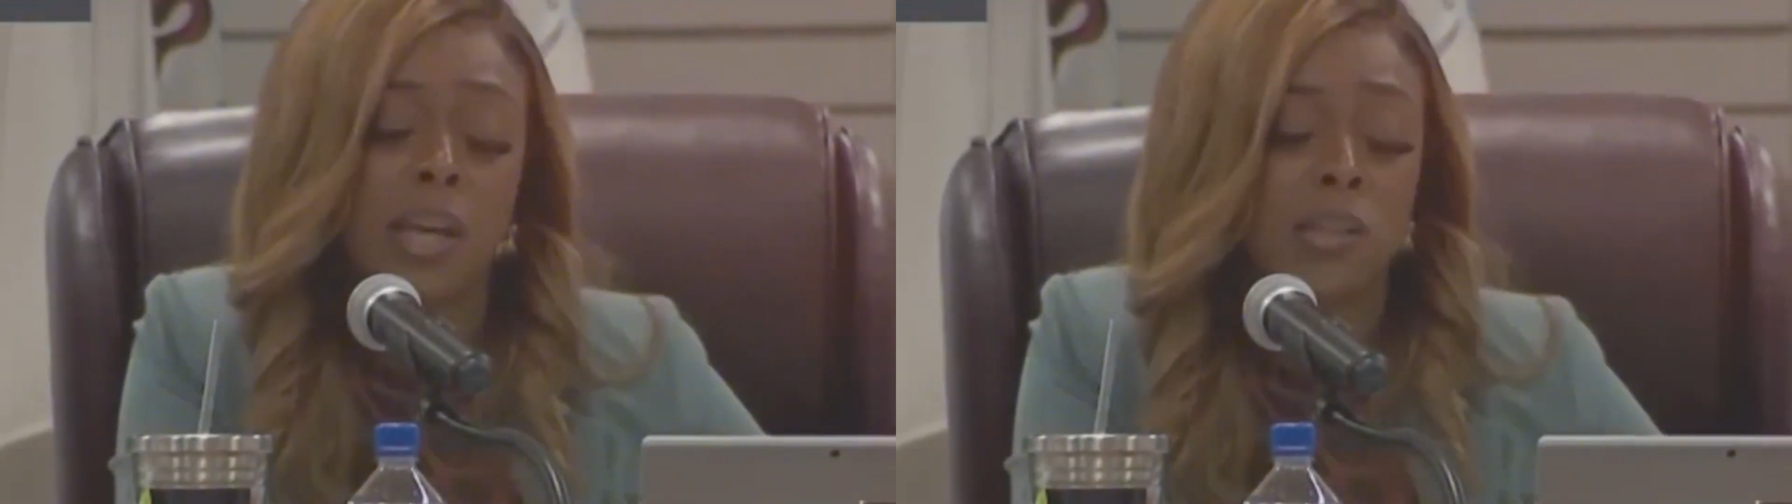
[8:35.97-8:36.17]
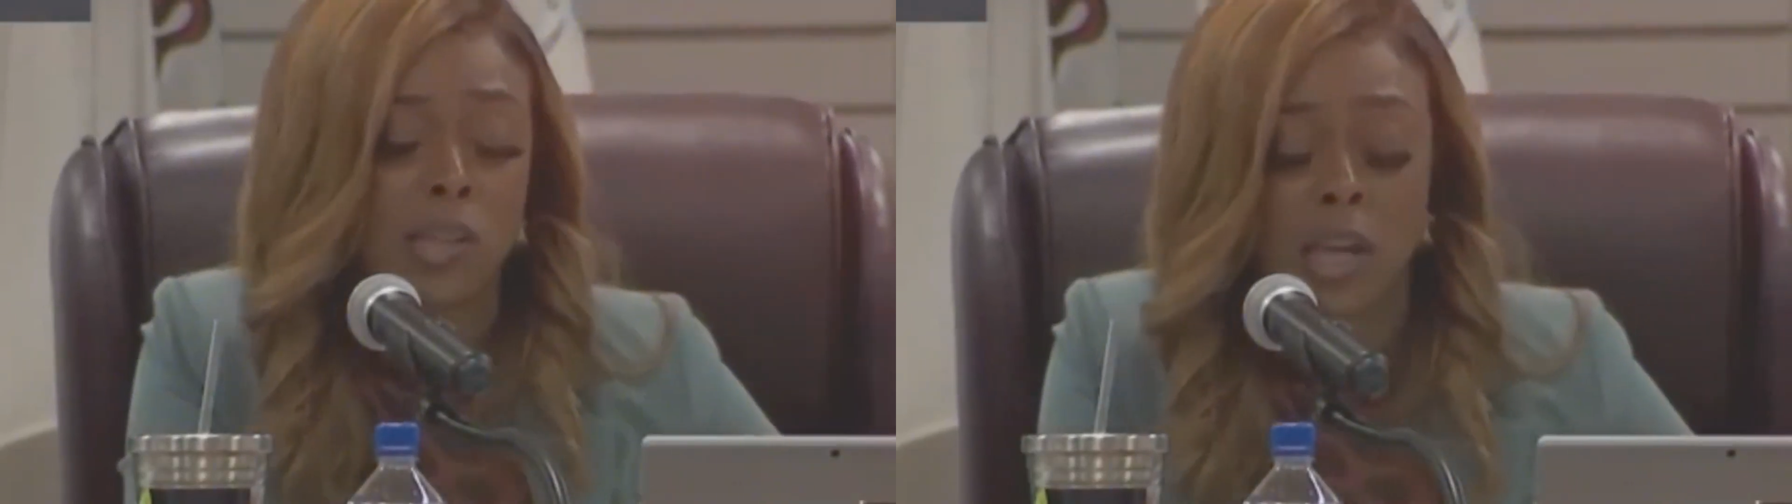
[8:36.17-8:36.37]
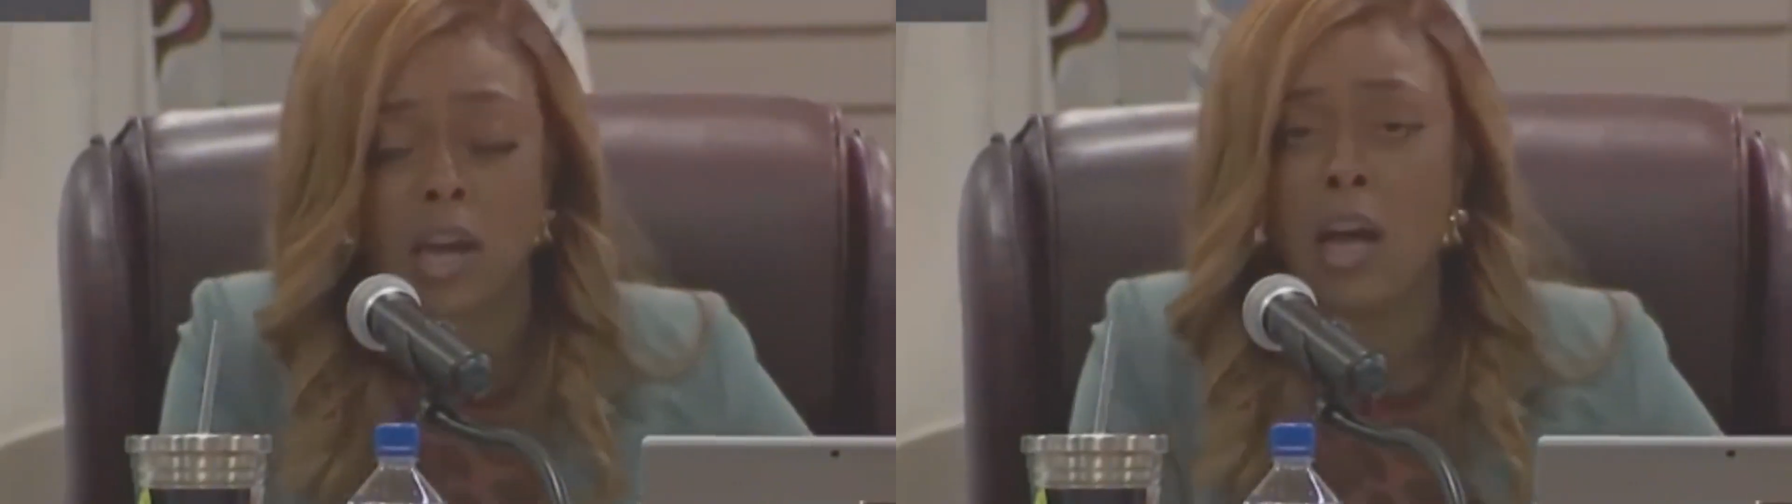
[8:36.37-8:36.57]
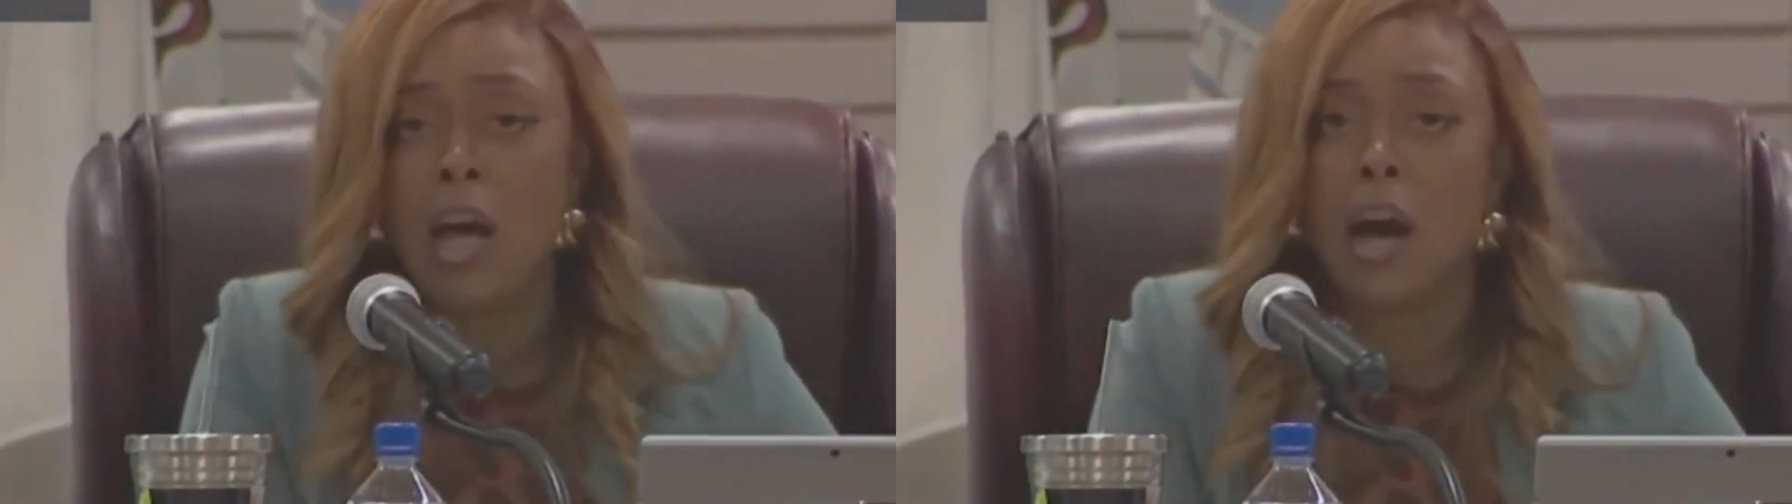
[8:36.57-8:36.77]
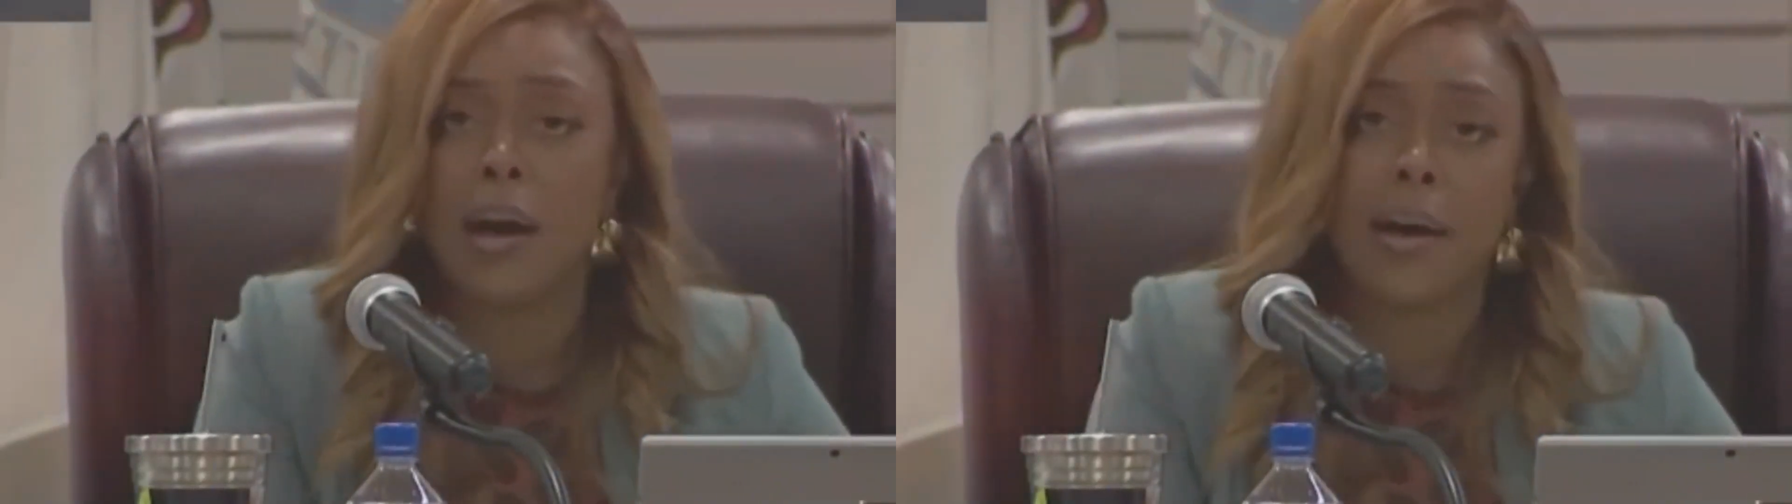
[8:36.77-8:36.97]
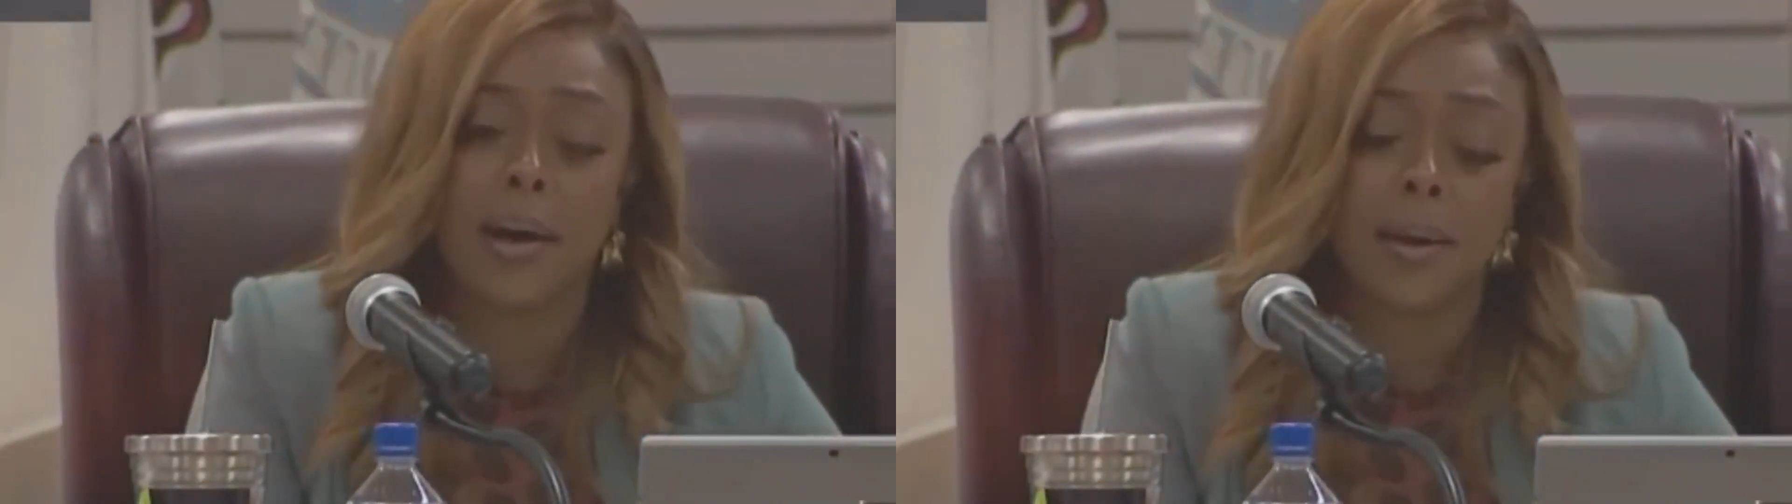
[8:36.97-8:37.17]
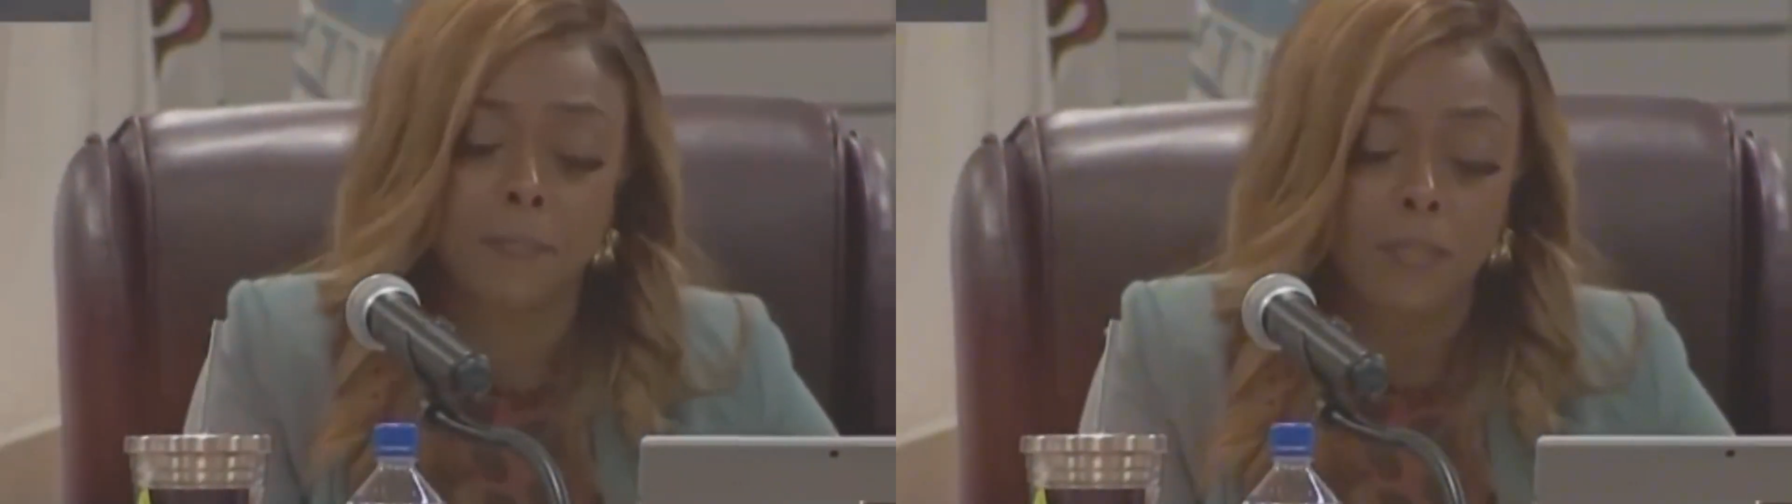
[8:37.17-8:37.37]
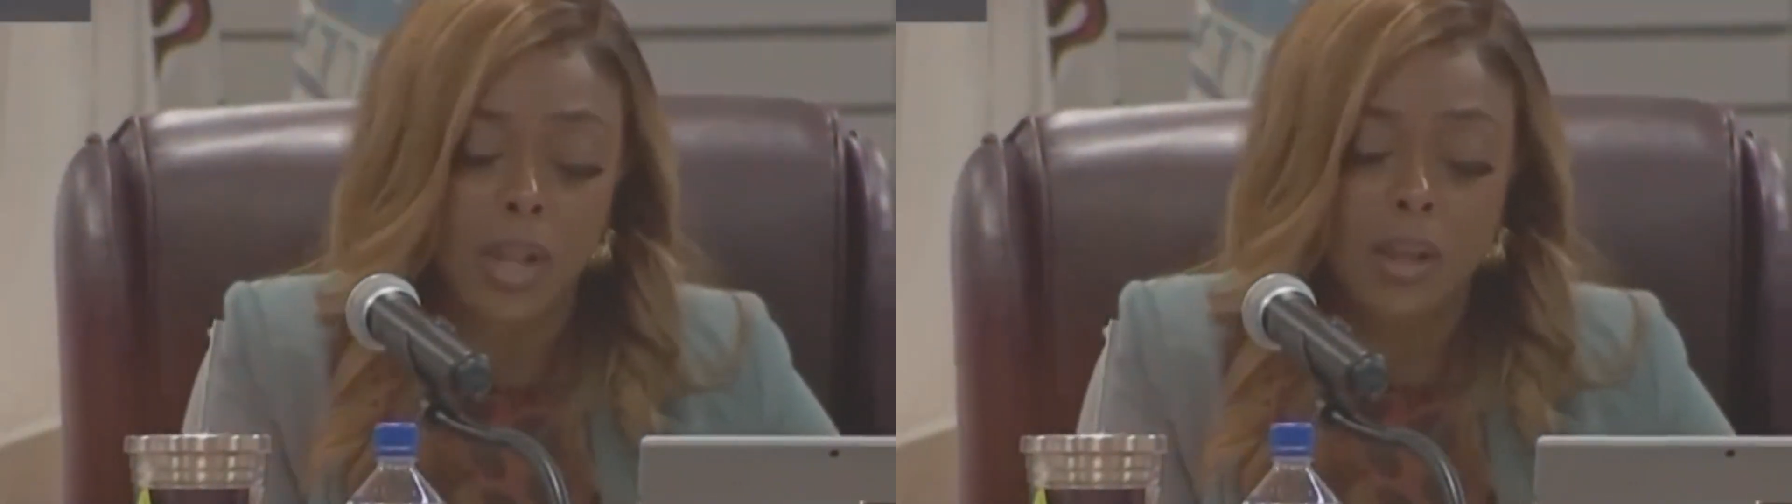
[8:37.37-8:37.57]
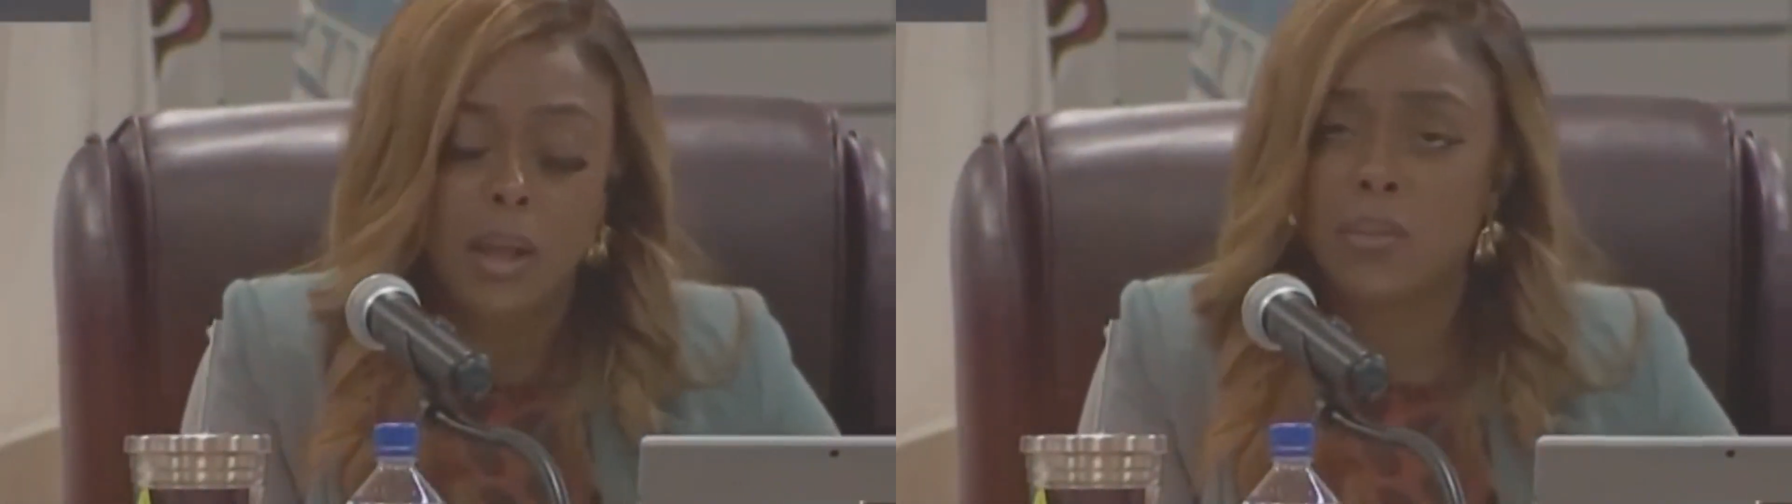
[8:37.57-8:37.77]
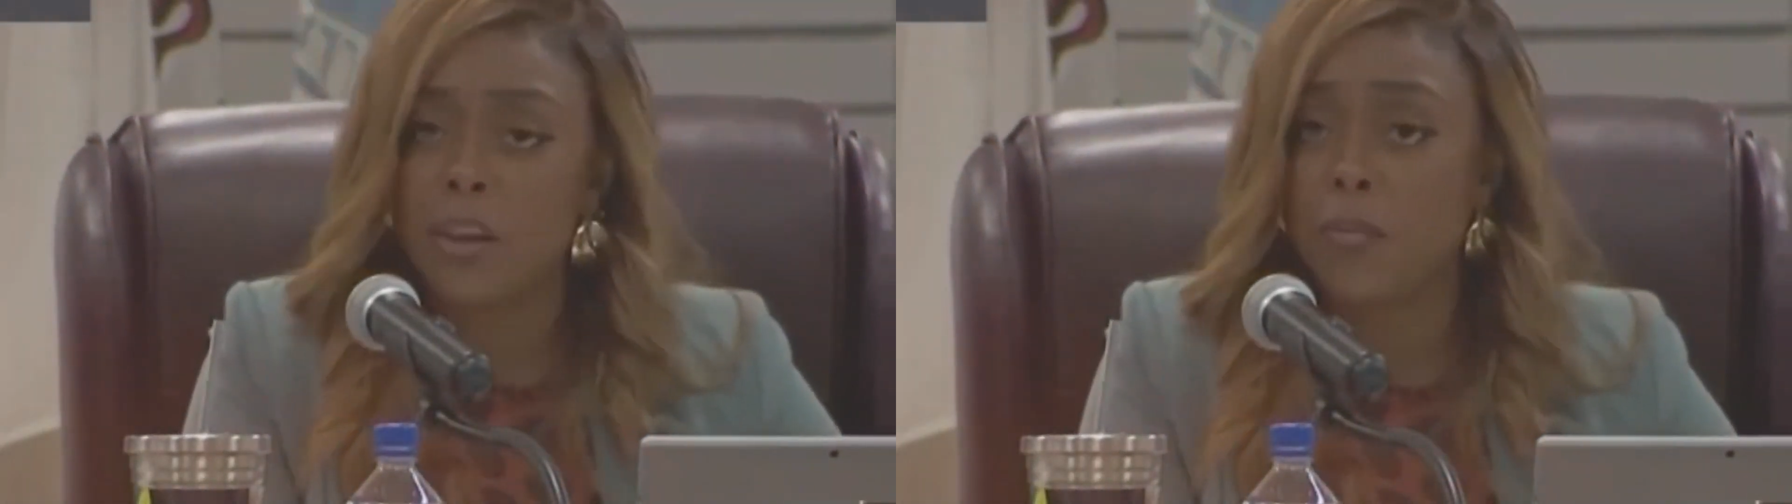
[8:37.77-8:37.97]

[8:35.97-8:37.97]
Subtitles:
It was never supposed to be a fight.